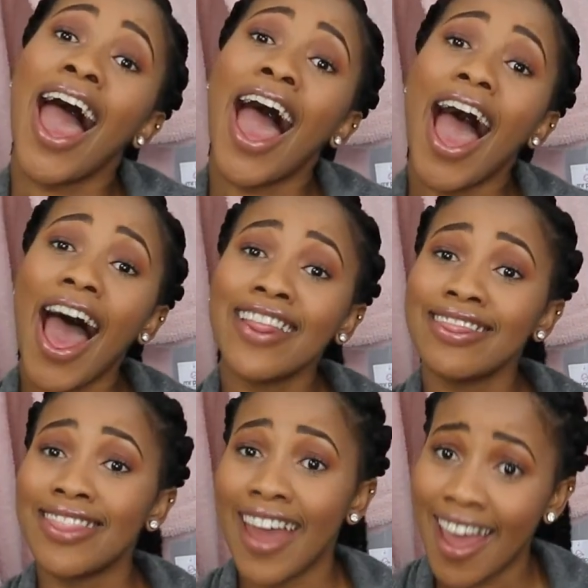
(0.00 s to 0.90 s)

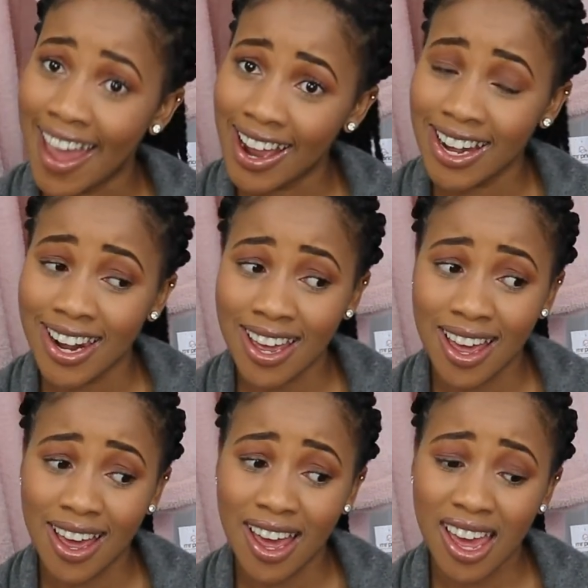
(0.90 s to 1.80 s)
And then
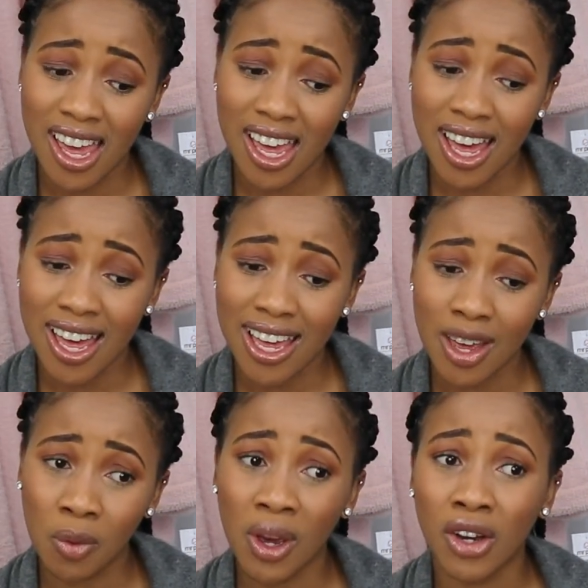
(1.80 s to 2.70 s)

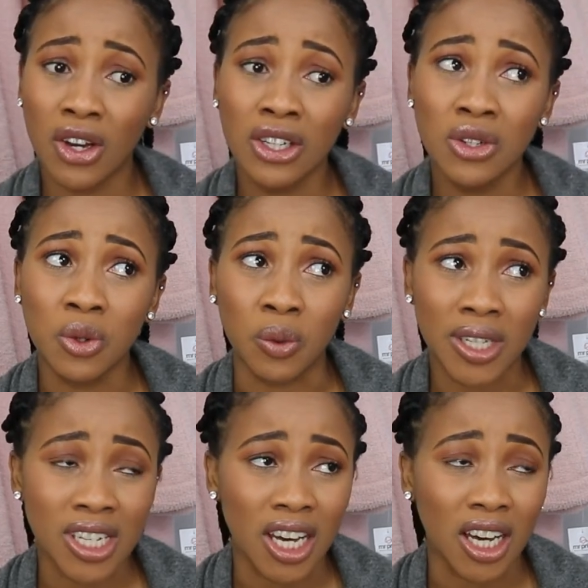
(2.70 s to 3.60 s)
we are going into
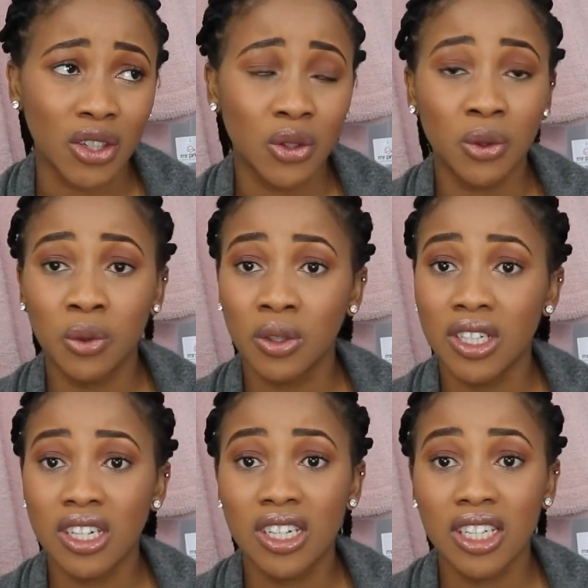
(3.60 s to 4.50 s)
winter. You
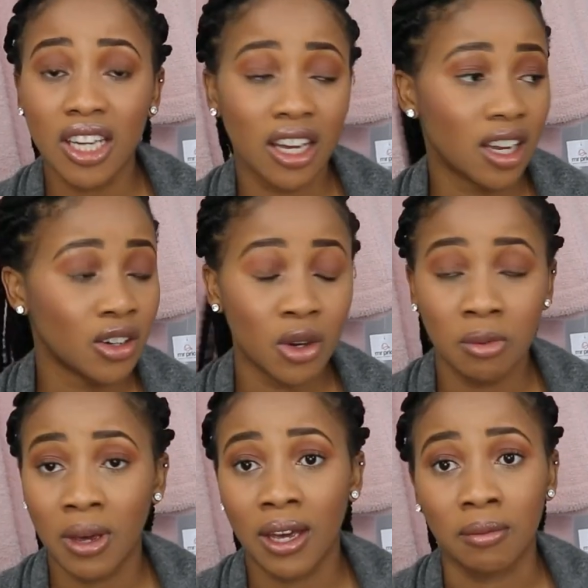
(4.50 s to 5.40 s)
can't, no
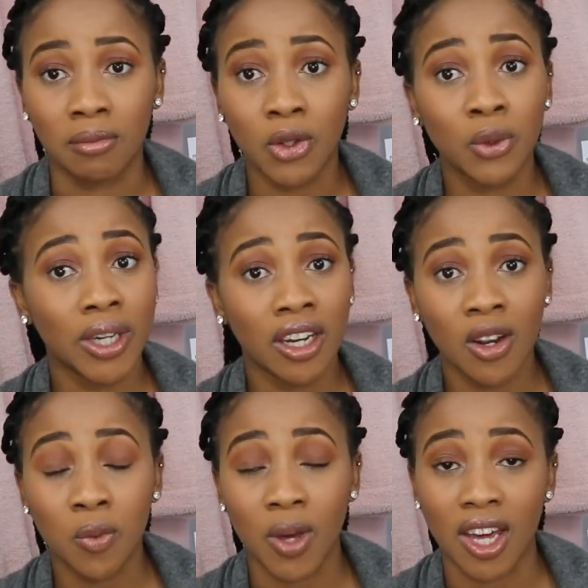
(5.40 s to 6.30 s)
ma'am, you
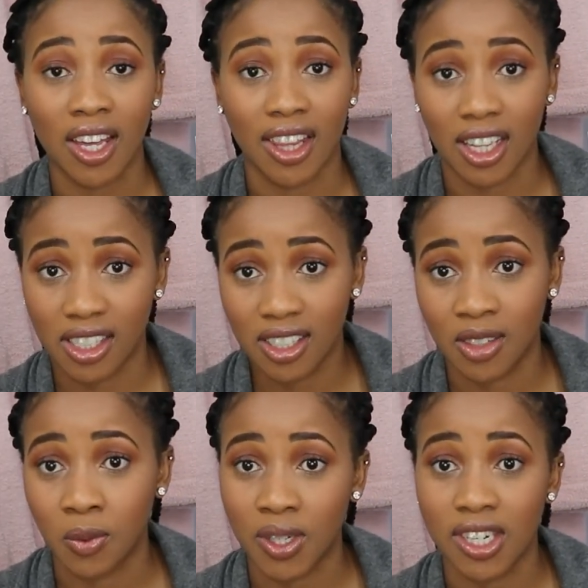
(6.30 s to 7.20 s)
cannot wear that
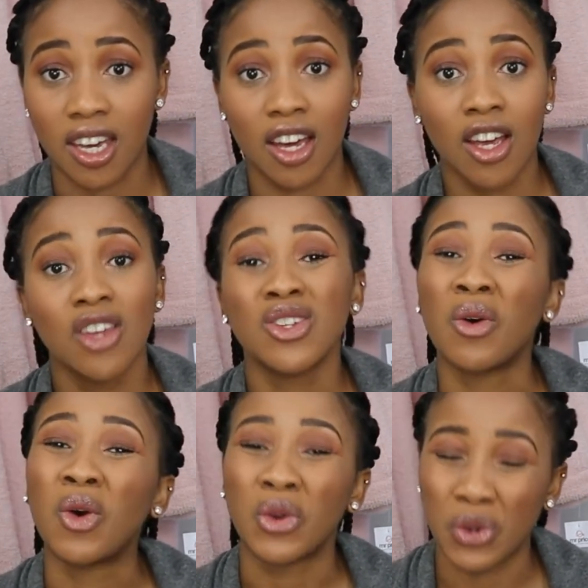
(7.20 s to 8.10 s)
in winter.
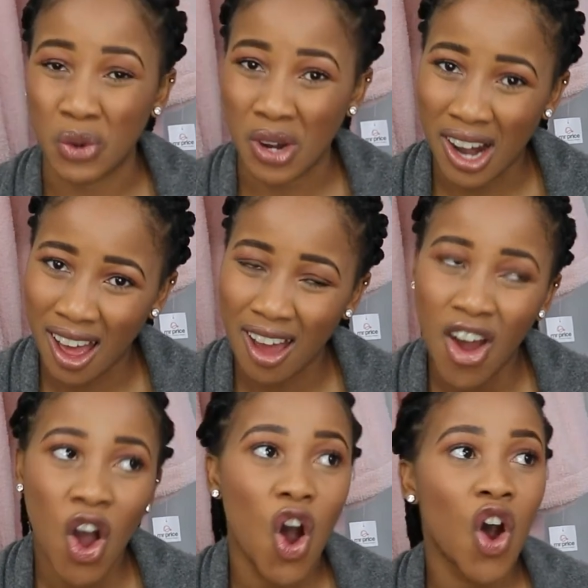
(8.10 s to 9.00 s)

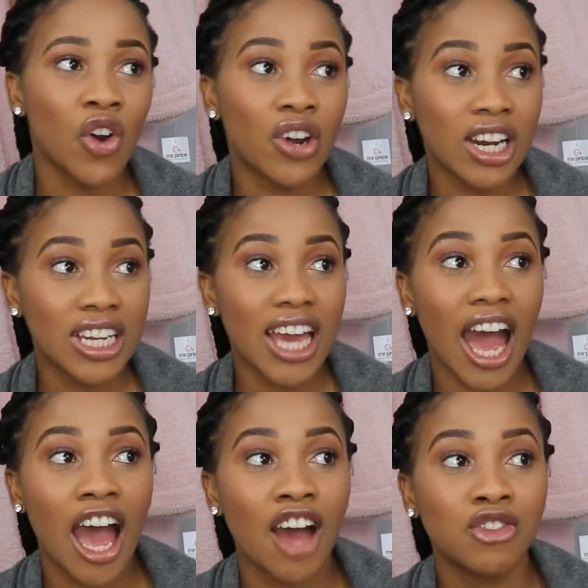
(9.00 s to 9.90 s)
Already
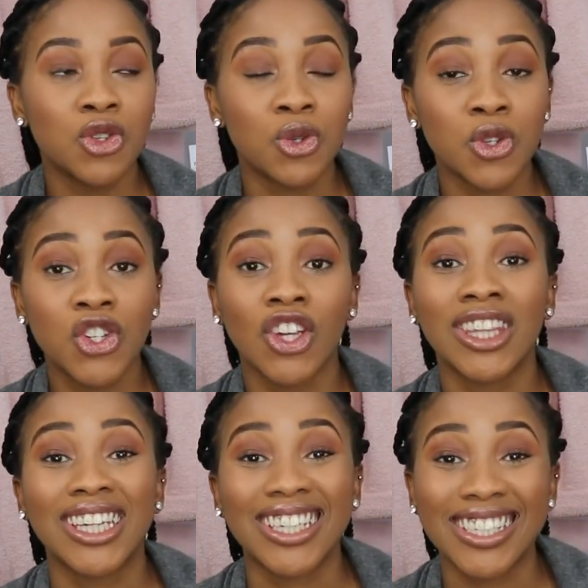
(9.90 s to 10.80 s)
I have to switch on
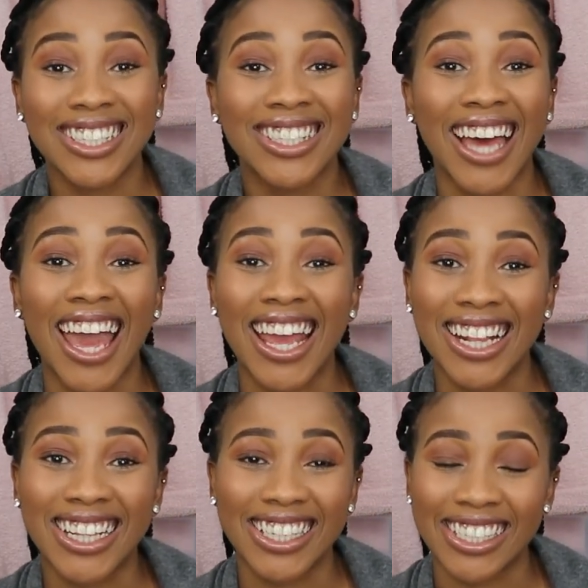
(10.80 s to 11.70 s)
the heater
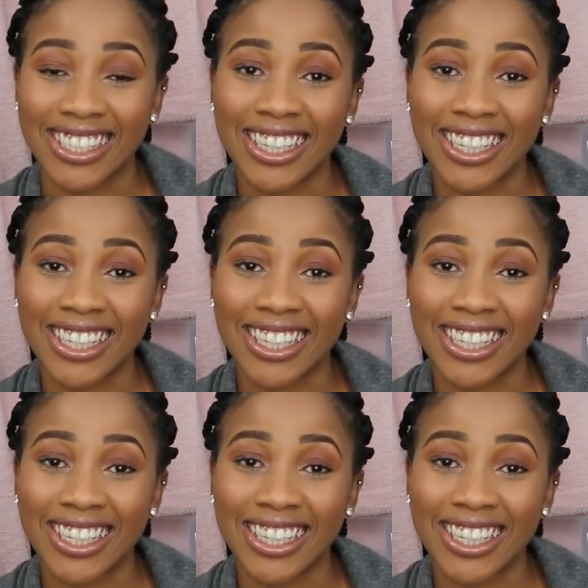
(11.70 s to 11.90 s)
engine,